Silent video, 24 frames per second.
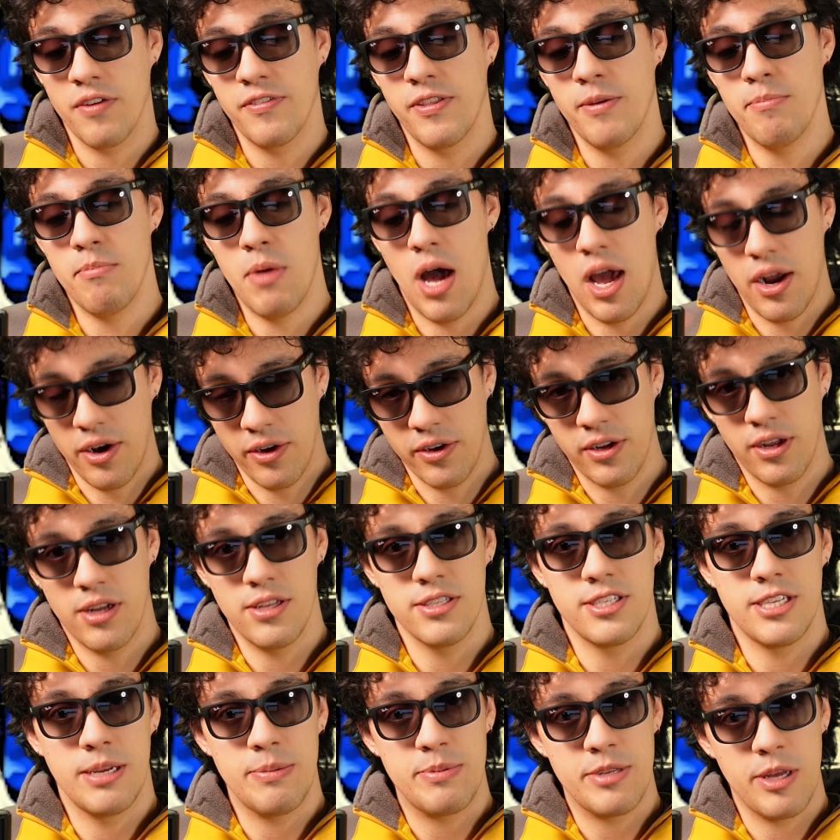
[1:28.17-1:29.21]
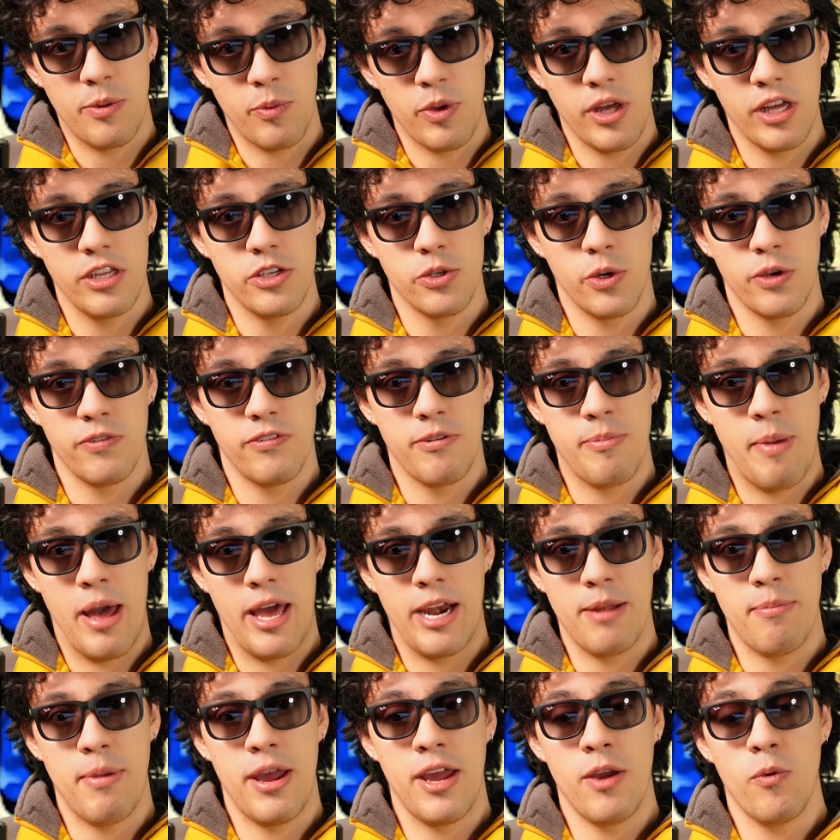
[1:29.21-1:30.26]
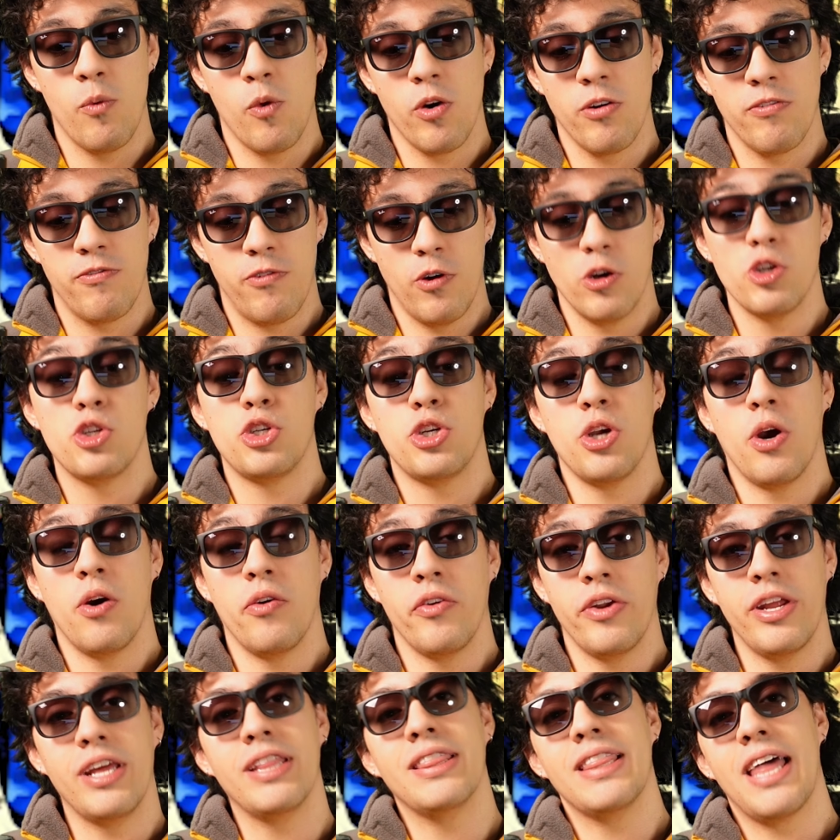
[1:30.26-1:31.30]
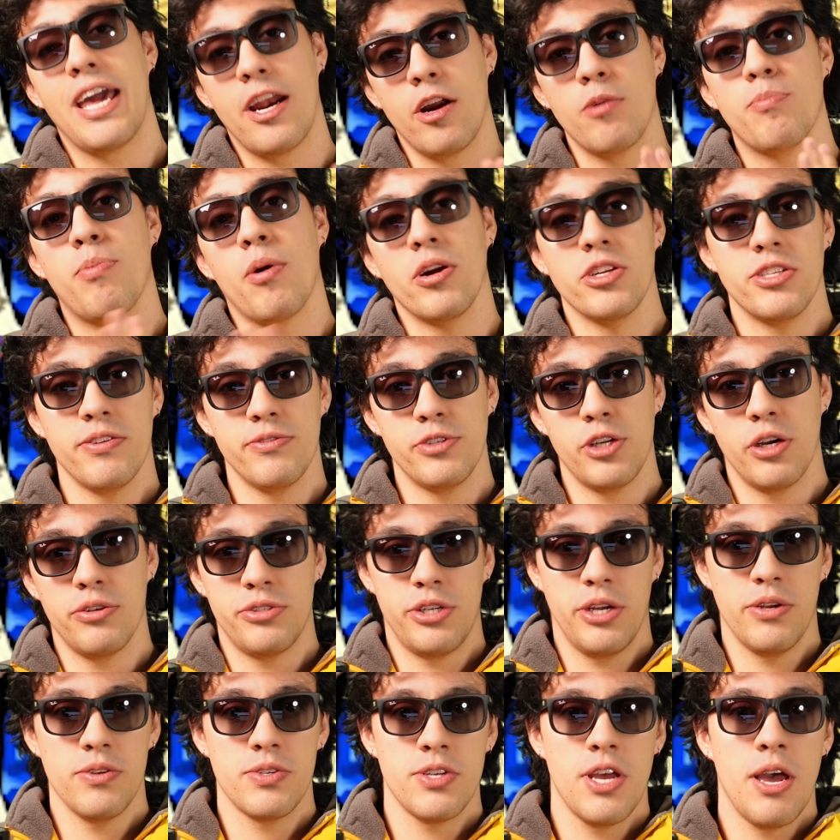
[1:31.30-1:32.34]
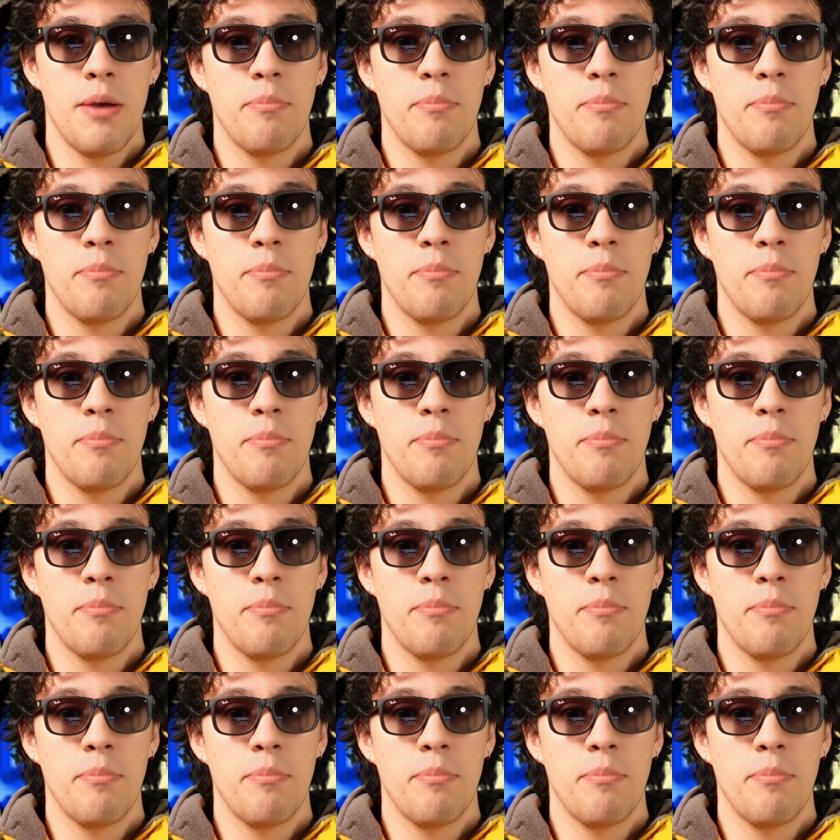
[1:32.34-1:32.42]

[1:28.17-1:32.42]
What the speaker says: of the modern concepts that we enjoy from anime were first shown in later parts of JoJo's,